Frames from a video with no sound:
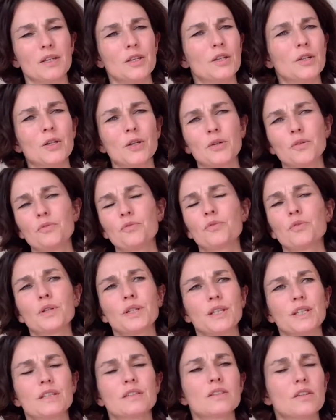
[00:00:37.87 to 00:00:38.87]
You know, for
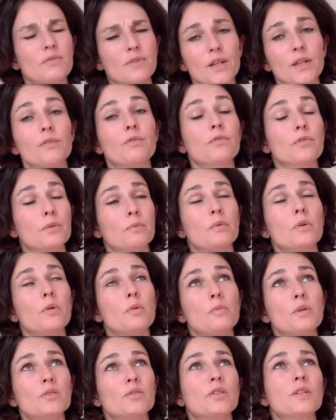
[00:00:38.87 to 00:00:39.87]
years, I've done it for
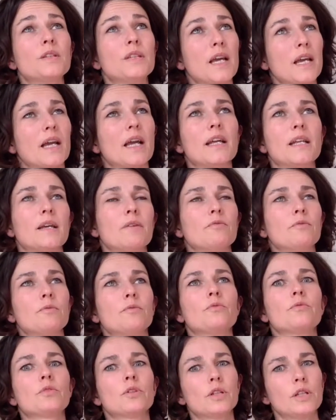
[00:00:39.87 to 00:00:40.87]
almost a decade, and
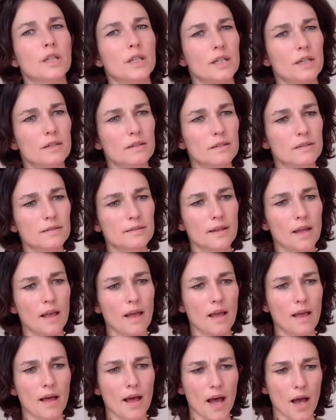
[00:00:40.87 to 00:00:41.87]
for years
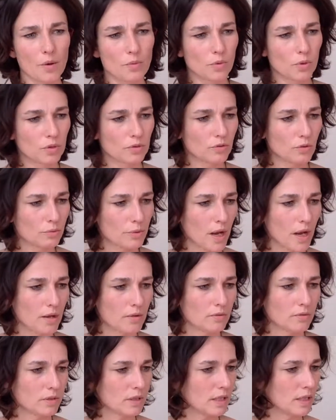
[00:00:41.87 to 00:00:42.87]
I walked
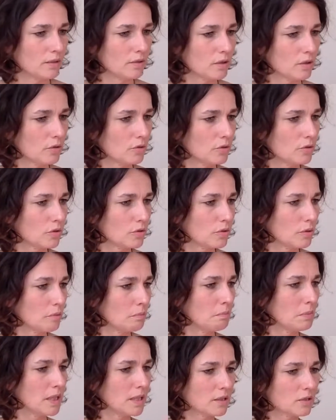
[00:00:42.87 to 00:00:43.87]
around in those
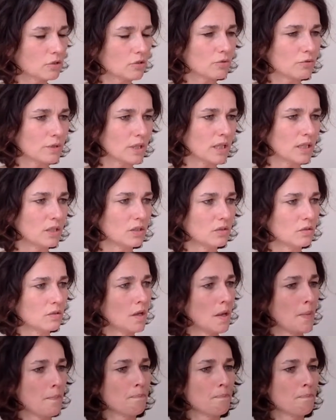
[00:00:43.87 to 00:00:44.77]
ministries,